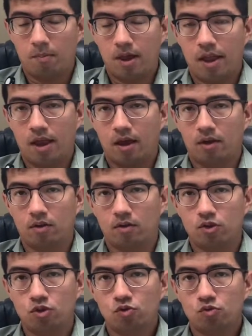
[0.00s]

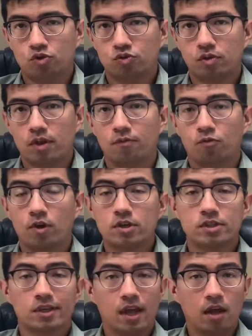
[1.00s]
And usually for
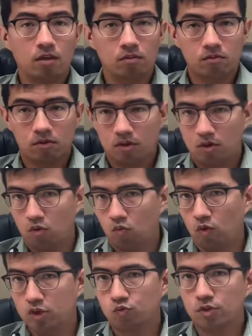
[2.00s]
us, again,
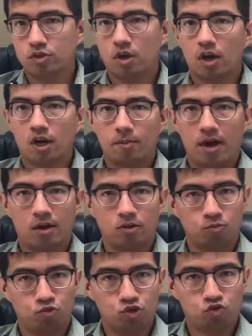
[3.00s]
once we talk
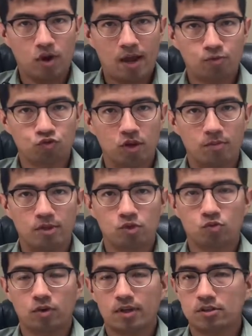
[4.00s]
about prescribed treatments,
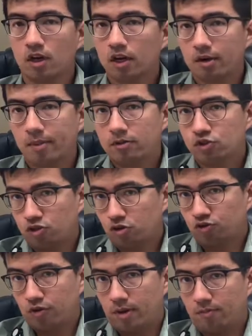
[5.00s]
we're not talking about
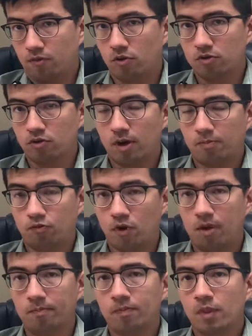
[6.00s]
surgery up
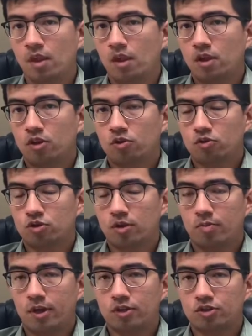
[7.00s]
front.
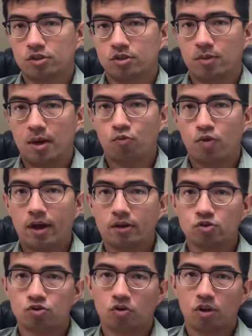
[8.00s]
Usually patients in my
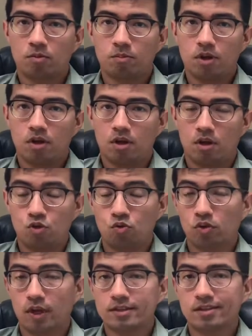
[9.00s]
practice are going to be
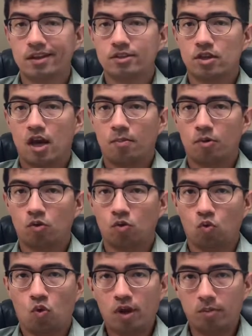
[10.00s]
utilizing a
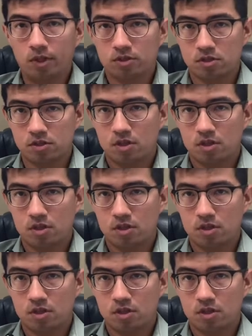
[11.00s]
topical ointment,